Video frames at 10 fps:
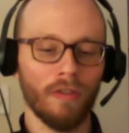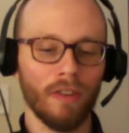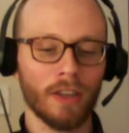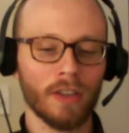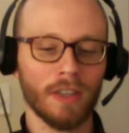
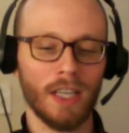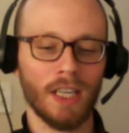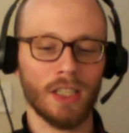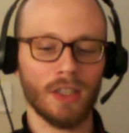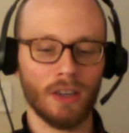victory
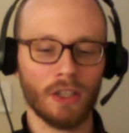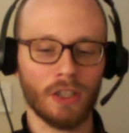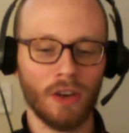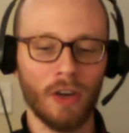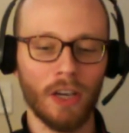against
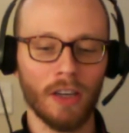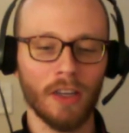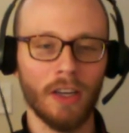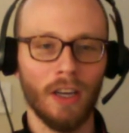Australia,